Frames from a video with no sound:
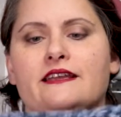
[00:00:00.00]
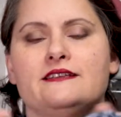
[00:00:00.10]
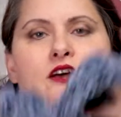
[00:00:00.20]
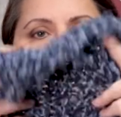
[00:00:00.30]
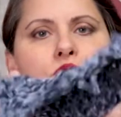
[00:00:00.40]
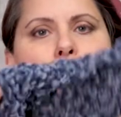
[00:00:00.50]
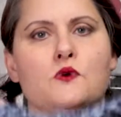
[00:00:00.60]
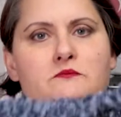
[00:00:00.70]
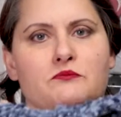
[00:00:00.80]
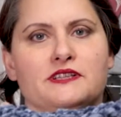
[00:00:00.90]
it's only
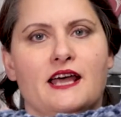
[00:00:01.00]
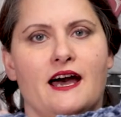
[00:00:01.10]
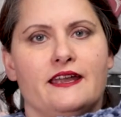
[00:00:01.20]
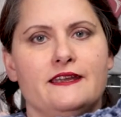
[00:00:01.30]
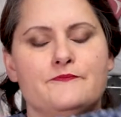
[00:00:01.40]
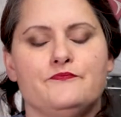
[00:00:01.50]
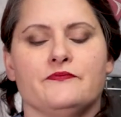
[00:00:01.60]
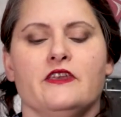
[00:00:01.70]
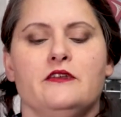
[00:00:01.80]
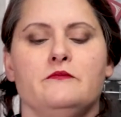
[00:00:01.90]
one ply
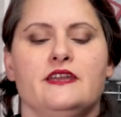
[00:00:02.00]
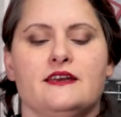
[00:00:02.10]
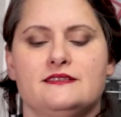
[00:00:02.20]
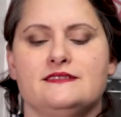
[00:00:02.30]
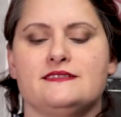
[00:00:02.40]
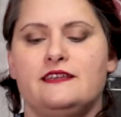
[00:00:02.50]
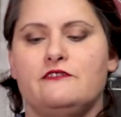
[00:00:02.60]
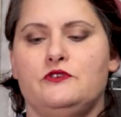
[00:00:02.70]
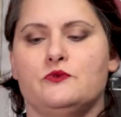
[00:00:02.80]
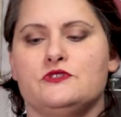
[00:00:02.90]
because
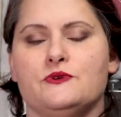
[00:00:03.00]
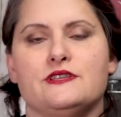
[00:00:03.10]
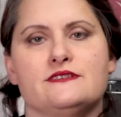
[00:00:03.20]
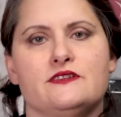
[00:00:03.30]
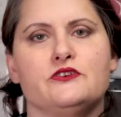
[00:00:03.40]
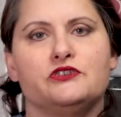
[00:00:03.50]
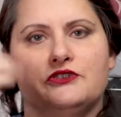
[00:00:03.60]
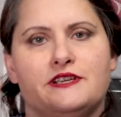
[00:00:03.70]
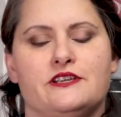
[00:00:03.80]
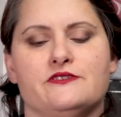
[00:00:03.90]
if you were doing the
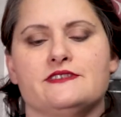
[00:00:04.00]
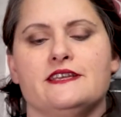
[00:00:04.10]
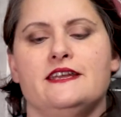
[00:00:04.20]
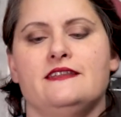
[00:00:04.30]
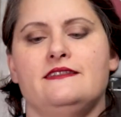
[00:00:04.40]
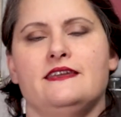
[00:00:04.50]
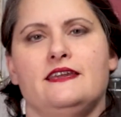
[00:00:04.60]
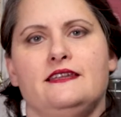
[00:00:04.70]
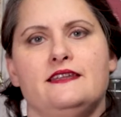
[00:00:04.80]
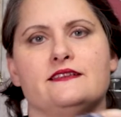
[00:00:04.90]
circular knitters,
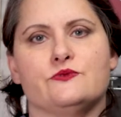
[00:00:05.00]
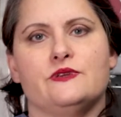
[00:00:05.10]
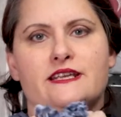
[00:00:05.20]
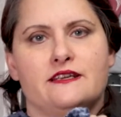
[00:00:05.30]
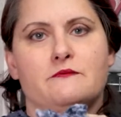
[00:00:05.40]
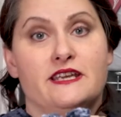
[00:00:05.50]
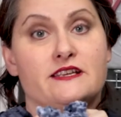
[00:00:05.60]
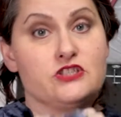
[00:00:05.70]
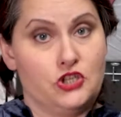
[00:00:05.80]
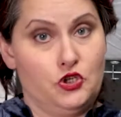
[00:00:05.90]
then this would end up being
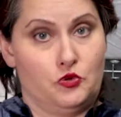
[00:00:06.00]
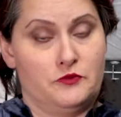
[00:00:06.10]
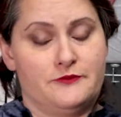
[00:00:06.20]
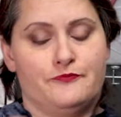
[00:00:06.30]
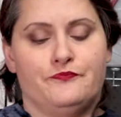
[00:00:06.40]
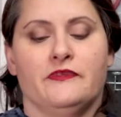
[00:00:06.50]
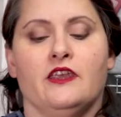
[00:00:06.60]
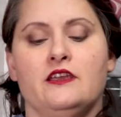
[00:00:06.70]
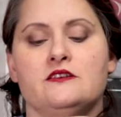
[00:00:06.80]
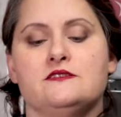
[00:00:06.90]
a tube.
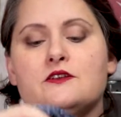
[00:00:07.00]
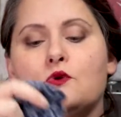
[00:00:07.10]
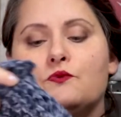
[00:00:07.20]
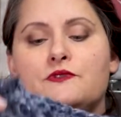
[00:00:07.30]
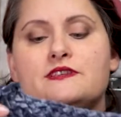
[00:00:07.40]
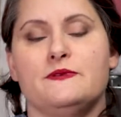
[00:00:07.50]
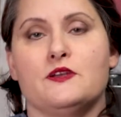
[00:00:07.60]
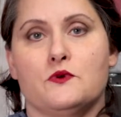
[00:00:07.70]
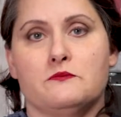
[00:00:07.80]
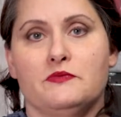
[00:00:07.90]
So this
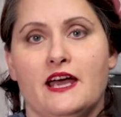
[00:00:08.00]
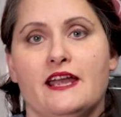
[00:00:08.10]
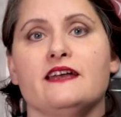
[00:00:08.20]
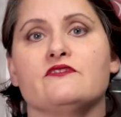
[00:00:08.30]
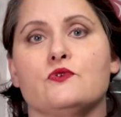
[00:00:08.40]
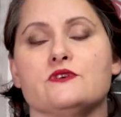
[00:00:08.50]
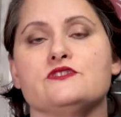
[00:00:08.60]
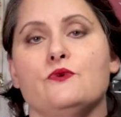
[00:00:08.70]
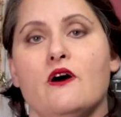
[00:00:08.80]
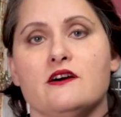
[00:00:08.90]
being one ply, of
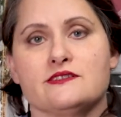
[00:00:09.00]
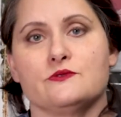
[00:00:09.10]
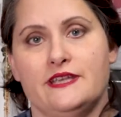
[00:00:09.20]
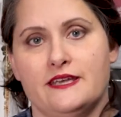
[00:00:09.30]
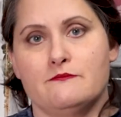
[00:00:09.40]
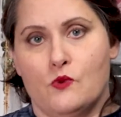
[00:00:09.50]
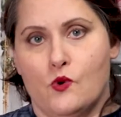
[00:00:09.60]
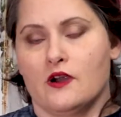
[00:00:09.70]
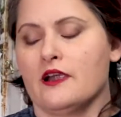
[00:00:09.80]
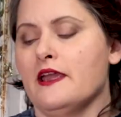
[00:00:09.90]
course, you also get
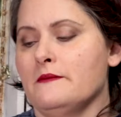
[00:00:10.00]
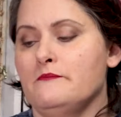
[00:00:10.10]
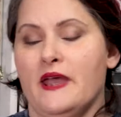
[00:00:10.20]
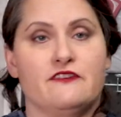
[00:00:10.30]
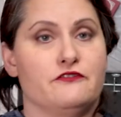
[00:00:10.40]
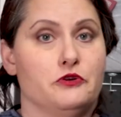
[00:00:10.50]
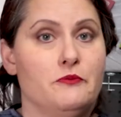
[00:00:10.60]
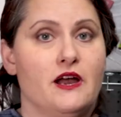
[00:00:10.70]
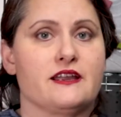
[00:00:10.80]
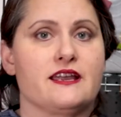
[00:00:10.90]
more bang for your
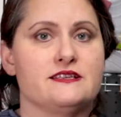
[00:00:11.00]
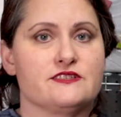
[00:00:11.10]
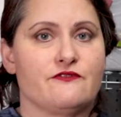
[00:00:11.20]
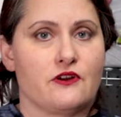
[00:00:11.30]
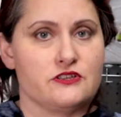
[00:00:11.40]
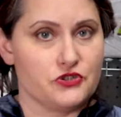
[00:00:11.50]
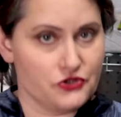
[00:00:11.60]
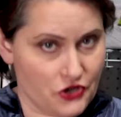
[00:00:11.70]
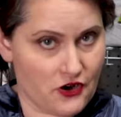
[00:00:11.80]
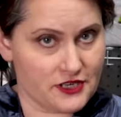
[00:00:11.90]
buck as far as your
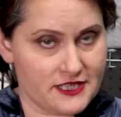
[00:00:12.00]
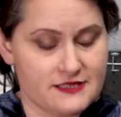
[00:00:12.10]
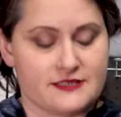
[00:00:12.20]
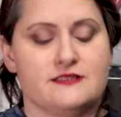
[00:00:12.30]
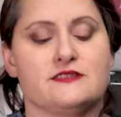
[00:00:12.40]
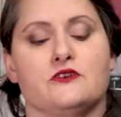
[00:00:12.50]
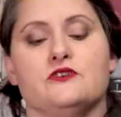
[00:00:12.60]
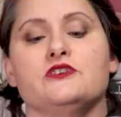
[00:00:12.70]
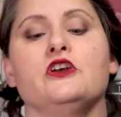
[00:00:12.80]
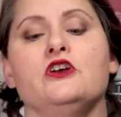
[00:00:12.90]
yarn is
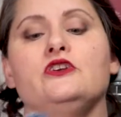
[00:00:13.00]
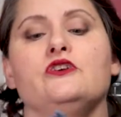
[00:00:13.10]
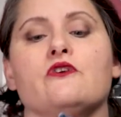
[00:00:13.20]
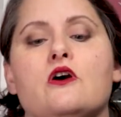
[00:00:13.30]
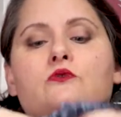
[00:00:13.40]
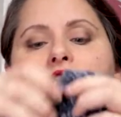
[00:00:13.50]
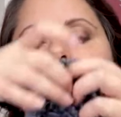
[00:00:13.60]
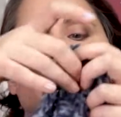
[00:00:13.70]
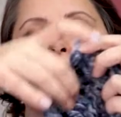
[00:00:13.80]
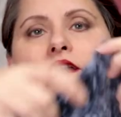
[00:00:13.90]
concerned. You're only
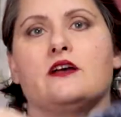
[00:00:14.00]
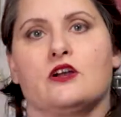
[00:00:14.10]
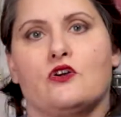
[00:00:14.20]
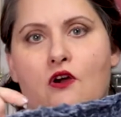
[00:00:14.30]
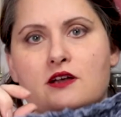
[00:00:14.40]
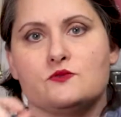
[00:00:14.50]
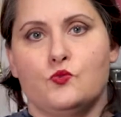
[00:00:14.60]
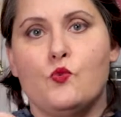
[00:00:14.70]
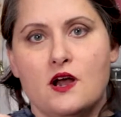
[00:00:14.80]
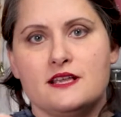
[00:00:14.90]
going
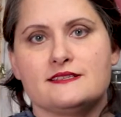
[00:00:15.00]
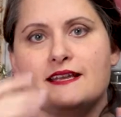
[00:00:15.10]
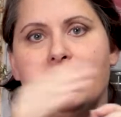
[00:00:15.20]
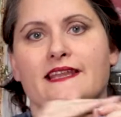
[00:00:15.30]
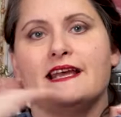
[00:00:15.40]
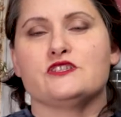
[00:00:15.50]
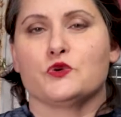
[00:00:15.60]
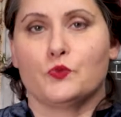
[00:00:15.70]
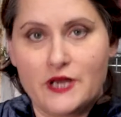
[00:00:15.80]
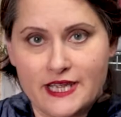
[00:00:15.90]
across once and that's
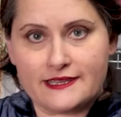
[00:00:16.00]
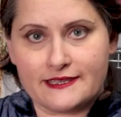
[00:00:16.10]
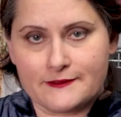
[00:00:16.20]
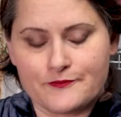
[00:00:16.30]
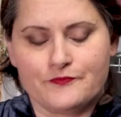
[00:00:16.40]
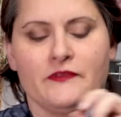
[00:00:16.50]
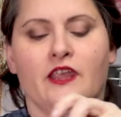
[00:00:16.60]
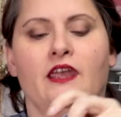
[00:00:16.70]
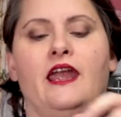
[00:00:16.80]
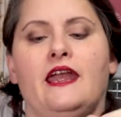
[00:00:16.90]
your width
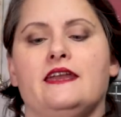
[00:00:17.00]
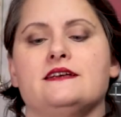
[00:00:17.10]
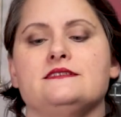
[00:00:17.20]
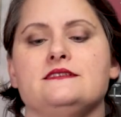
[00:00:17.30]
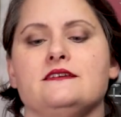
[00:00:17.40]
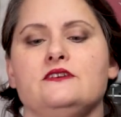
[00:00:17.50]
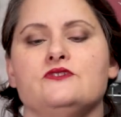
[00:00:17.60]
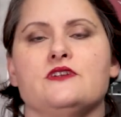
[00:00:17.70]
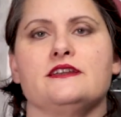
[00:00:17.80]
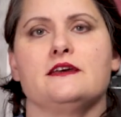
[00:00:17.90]
and
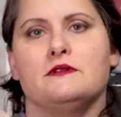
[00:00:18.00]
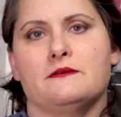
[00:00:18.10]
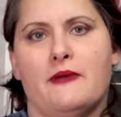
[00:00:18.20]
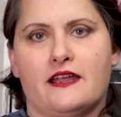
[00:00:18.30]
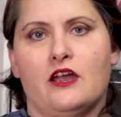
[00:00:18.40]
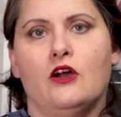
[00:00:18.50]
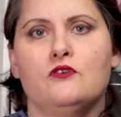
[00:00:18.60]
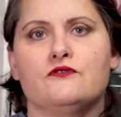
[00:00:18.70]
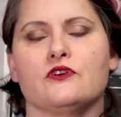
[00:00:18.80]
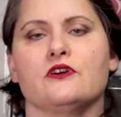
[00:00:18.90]
you're not doubling back
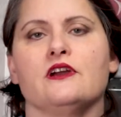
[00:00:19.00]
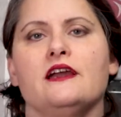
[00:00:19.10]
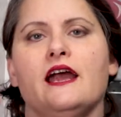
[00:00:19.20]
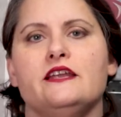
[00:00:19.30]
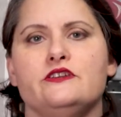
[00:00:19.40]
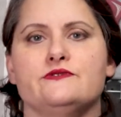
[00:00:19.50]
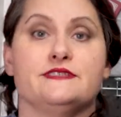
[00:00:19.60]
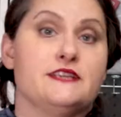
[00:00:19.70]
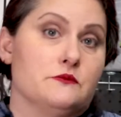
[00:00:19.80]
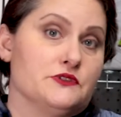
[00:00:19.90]
over and
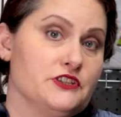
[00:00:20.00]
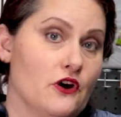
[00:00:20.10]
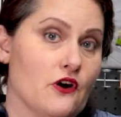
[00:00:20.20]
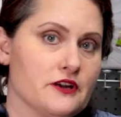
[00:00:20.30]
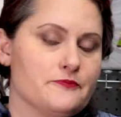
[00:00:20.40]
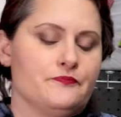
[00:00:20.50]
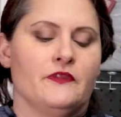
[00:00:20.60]
using double the yarn.